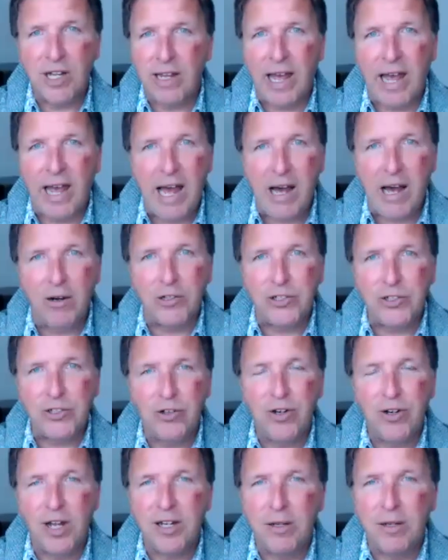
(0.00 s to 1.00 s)
a house,
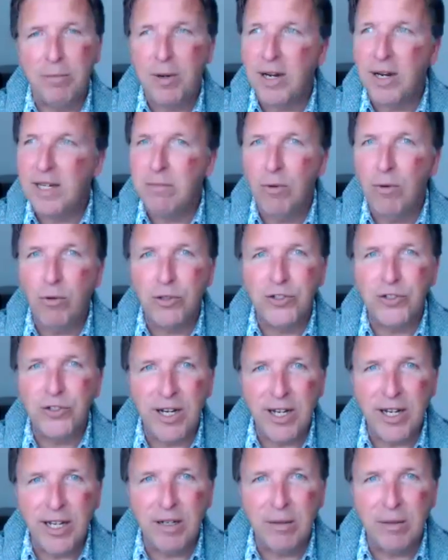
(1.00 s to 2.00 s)
not like a bloody
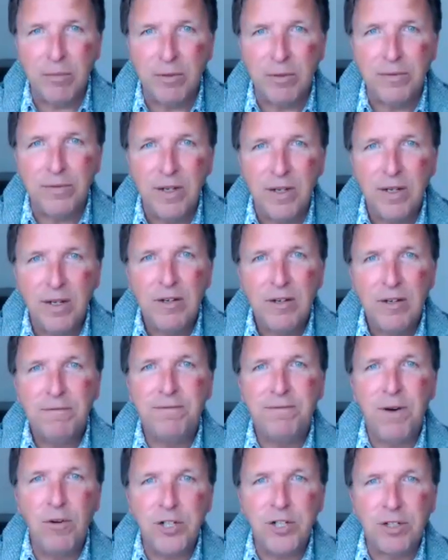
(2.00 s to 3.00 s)
mausoleum of
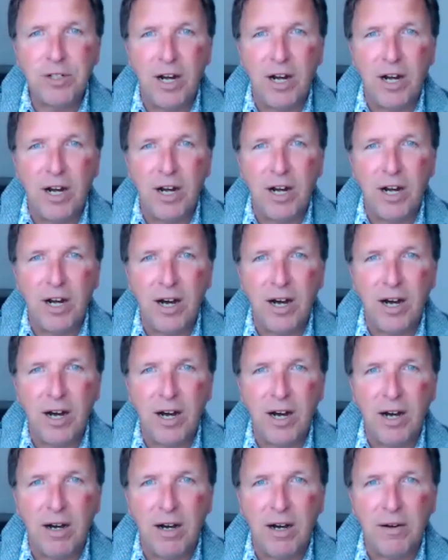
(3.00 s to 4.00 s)
photographs
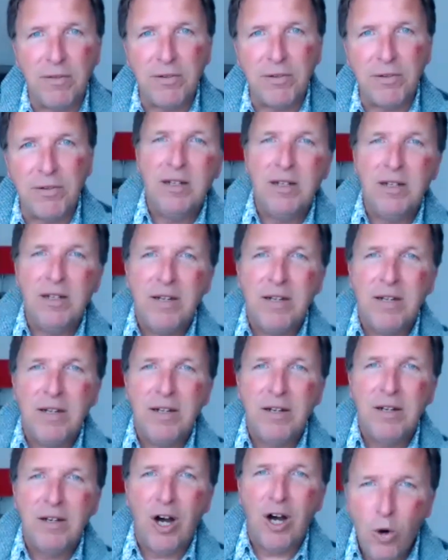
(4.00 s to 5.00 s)
and
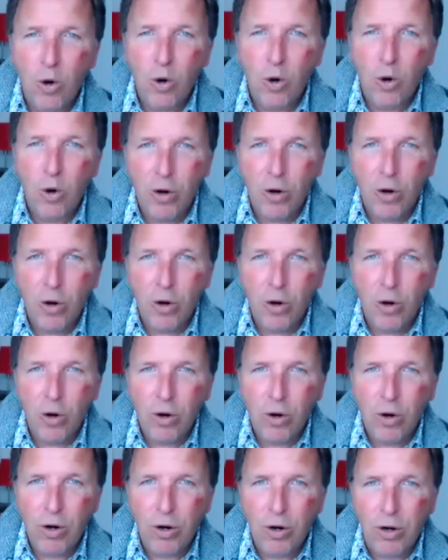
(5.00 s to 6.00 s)
awards.
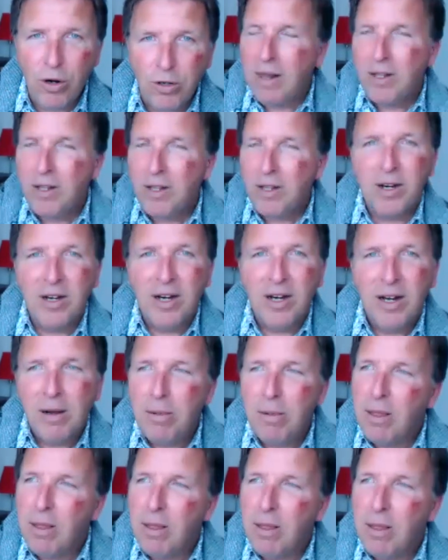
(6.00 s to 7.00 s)
Do you know what?
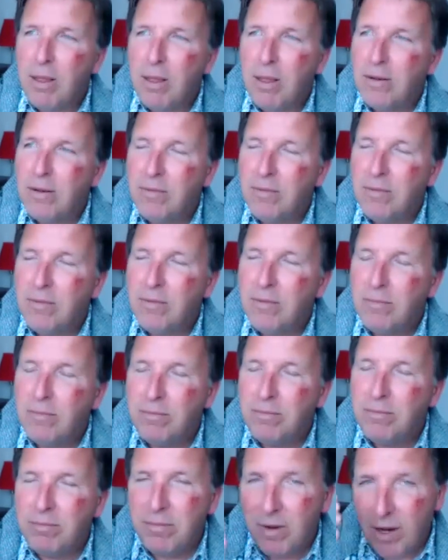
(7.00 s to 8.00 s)

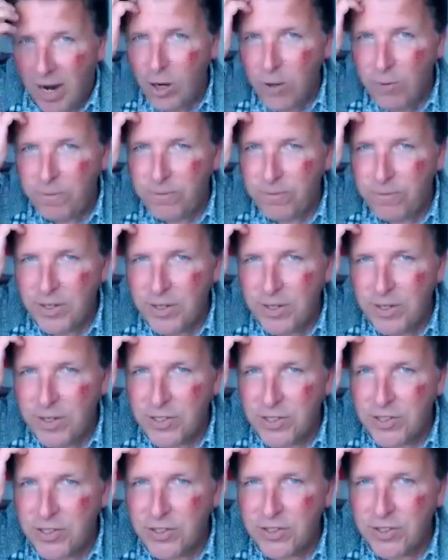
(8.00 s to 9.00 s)
I, I know, for
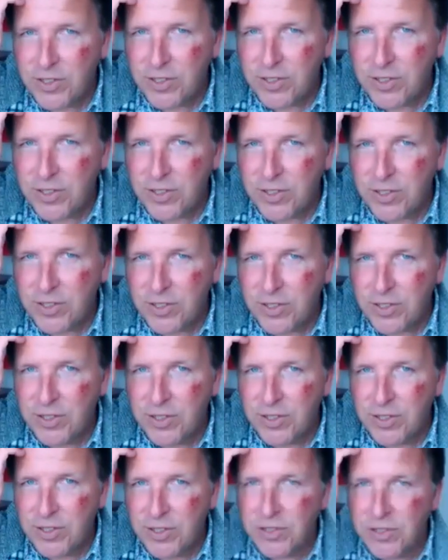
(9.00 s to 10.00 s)
instance, there's
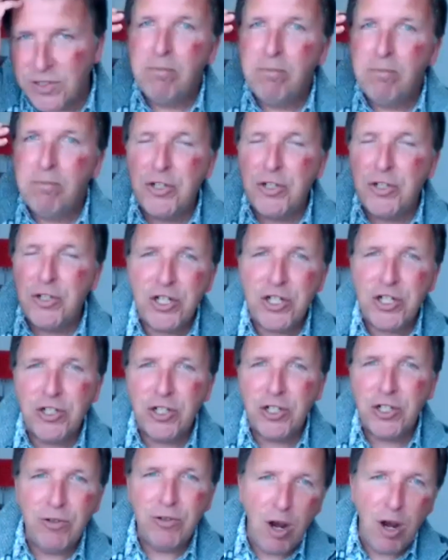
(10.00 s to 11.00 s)
magicians
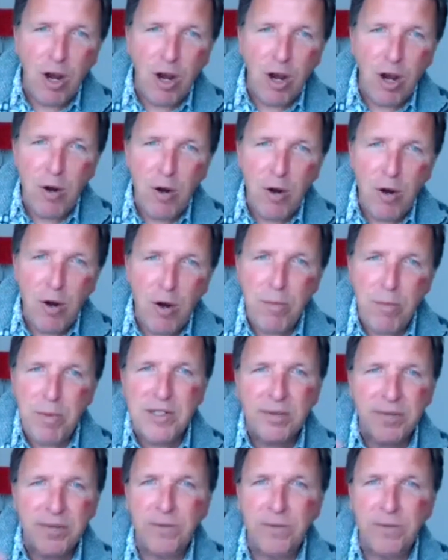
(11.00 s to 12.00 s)
who nobody's ever heard
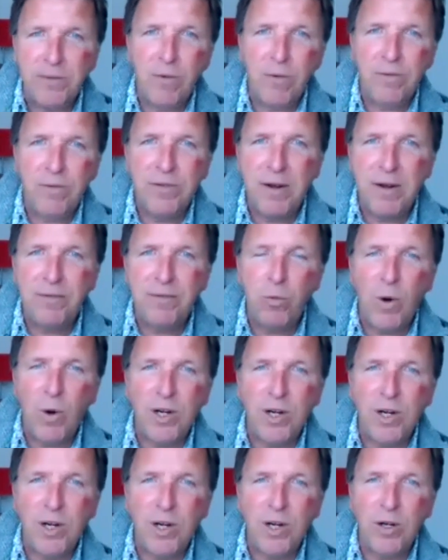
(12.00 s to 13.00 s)
of, who've never won
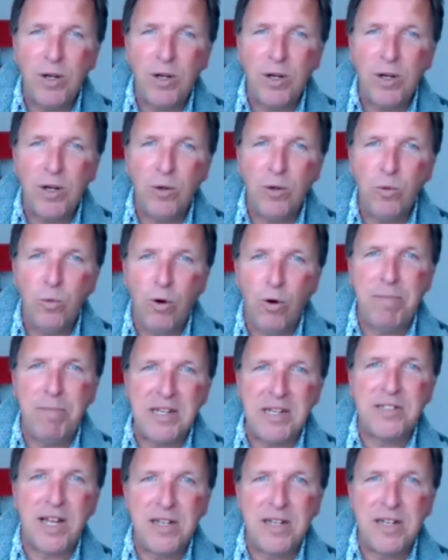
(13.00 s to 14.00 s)
awards, that are the
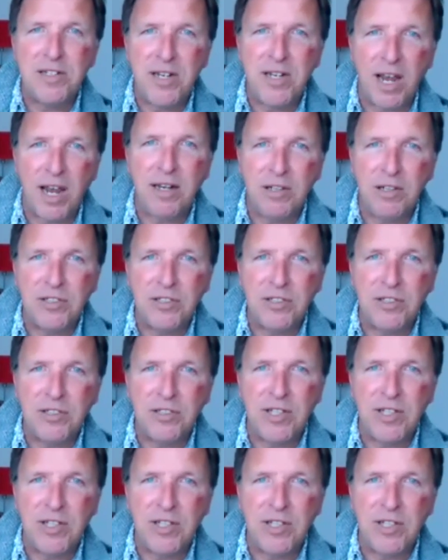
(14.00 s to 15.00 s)
best entertainers ever,